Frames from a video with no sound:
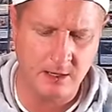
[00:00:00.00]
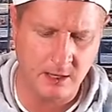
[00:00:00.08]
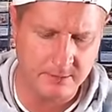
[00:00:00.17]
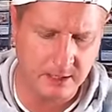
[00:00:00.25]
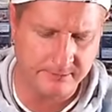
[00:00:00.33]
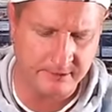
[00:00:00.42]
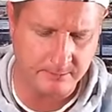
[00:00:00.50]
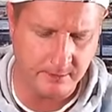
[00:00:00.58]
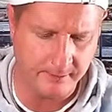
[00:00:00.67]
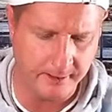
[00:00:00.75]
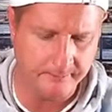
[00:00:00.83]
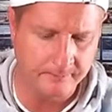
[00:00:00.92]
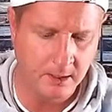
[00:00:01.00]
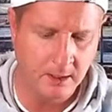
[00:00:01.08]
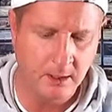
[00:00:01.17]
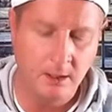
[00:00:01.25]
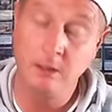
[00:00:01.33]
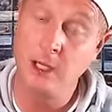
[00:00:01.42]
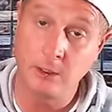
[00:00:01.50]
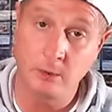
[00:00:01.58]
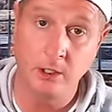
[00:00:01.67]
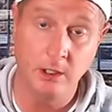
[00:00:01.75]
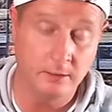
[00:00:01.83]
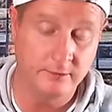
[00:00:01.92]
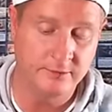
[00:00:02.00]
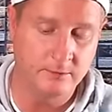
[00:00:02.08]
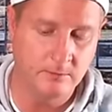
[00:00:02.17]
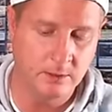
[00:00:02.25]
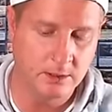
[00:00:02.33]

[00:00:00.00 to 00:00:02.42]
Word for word: not be upset by that. A lot of elves, there